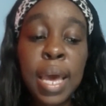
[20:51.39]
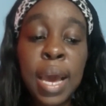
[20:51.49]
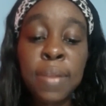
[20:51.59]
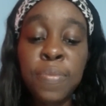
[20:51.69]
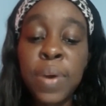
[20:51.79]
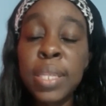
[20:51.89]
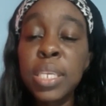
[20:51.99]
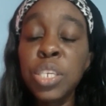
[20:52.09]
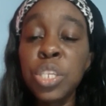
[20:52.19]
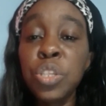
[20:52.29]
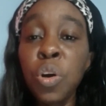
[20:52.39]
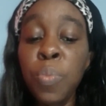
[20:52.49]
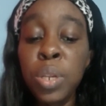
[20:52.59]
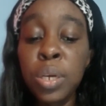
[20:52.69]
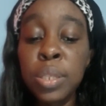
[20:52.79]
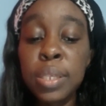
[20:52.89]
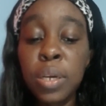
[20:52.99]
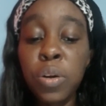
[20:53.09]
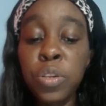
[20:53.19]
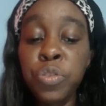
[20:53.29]
advantage a dominant
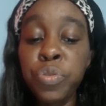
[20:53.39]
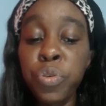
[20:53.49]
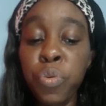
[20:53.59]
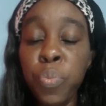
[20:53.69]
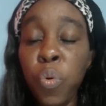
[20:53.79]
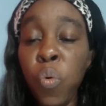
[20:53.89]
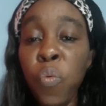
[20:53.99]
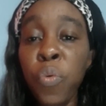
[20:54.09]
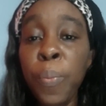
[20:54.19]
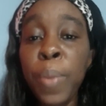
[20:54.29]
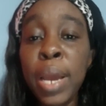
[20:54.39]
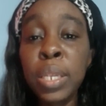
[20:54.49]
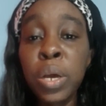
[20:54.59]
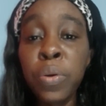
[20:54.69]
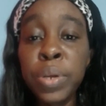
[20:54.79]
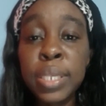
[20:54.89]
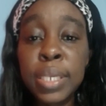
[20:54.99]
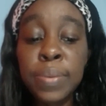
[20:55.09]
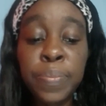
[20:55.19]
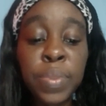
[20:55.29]
cultural group over
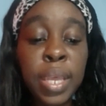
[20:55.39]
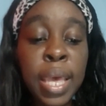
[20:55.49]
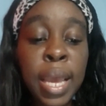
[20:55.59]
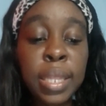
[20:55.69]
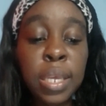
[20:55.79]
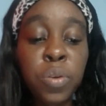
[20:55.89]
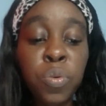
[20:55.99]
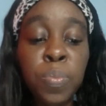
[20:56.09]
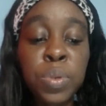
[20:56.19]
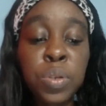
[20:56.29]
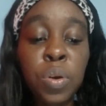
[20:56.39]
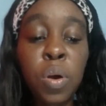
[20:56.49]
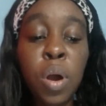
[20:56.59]
minority ethnic groups